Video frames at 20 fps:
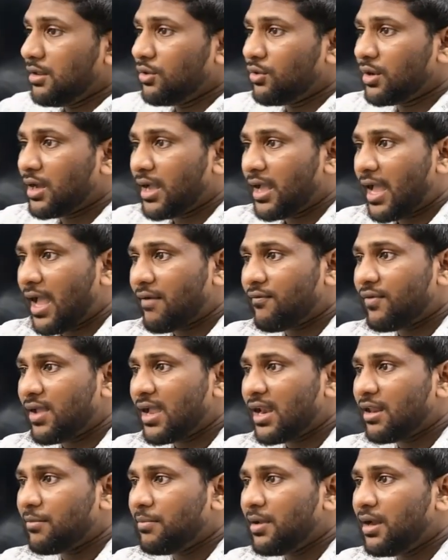Your
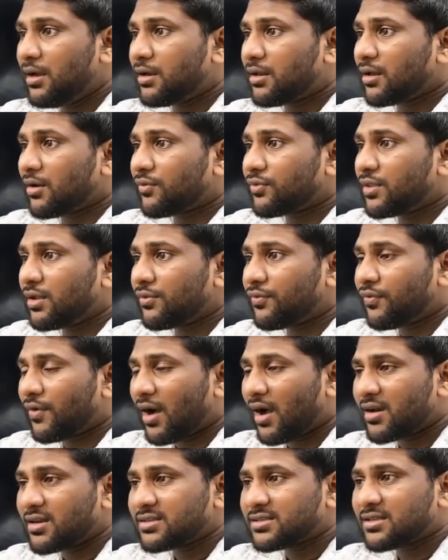availability of the
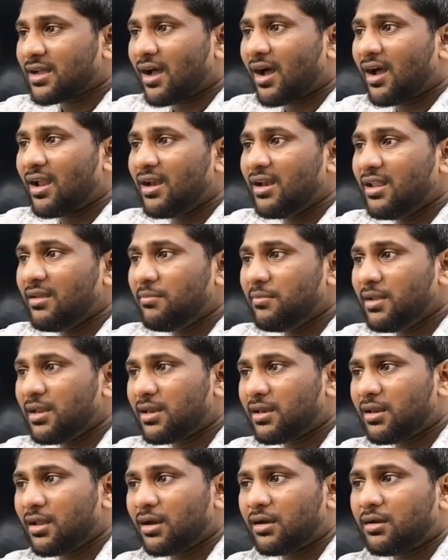funds are
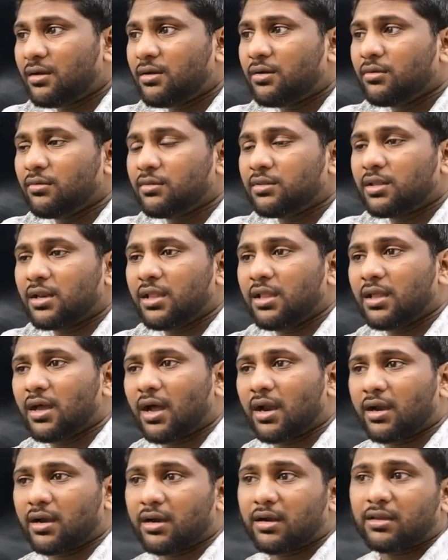limited to
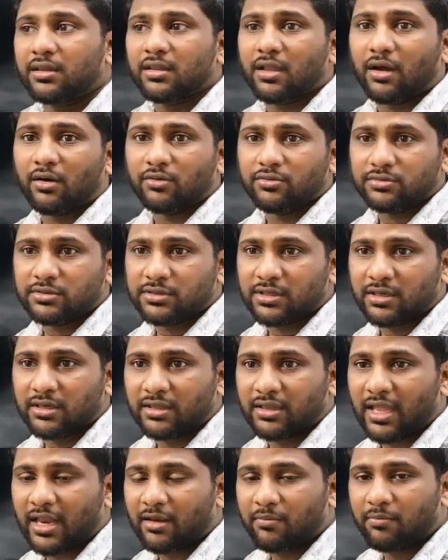
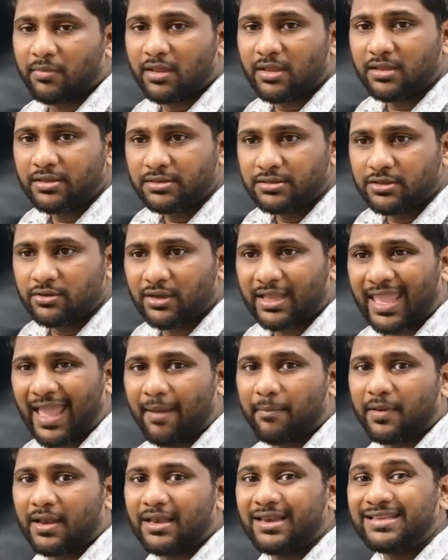300,000. That means your
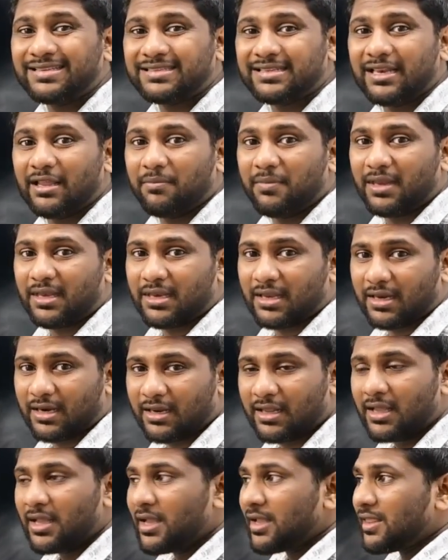capital is
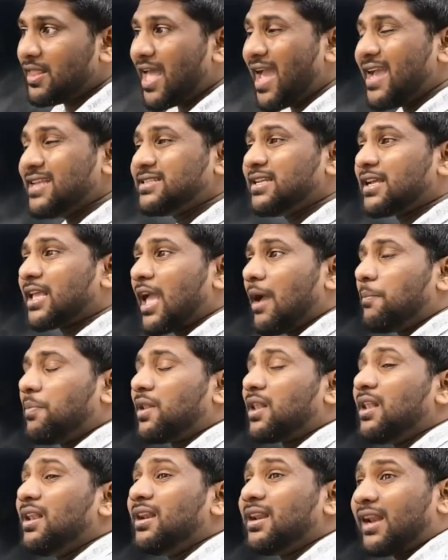limited. There is a
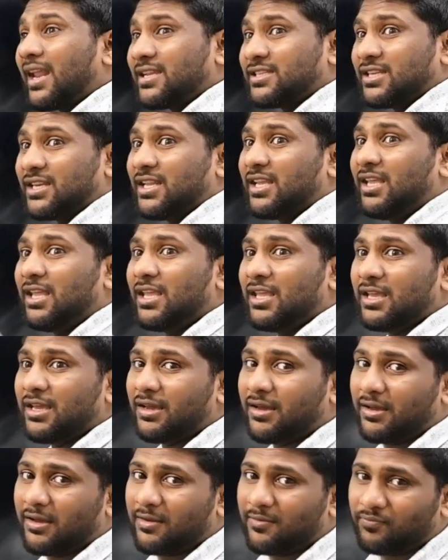capital rationing
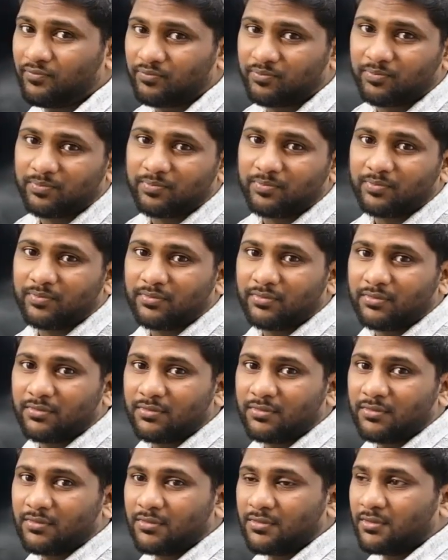here.
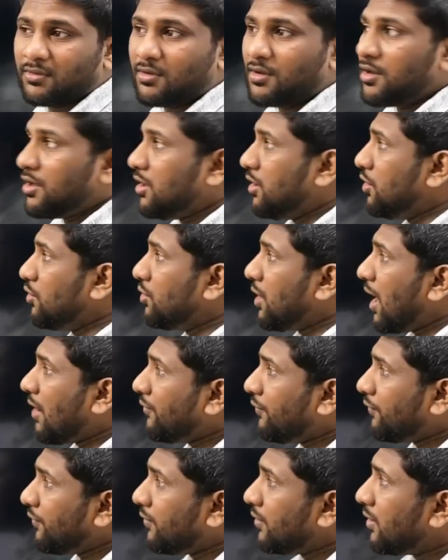You
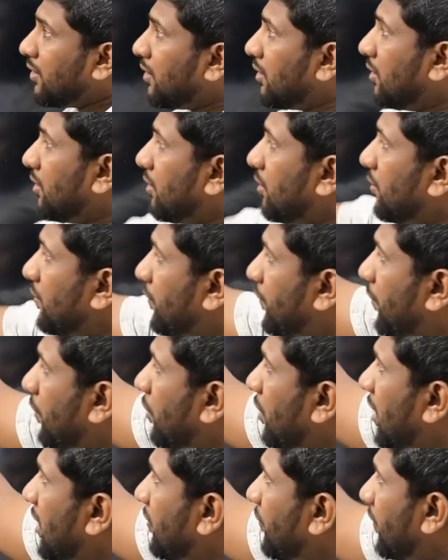have
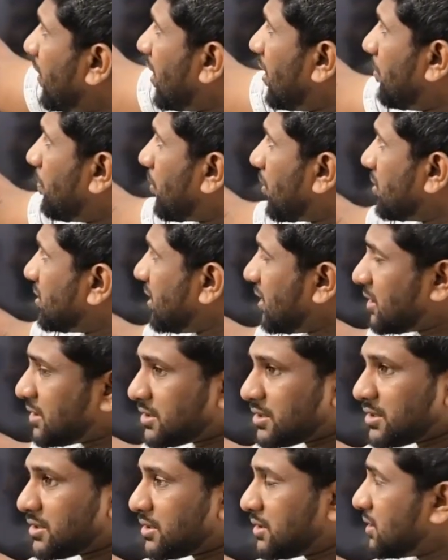4 different
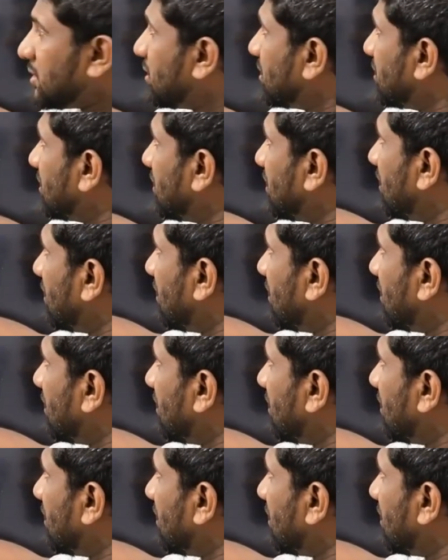projects.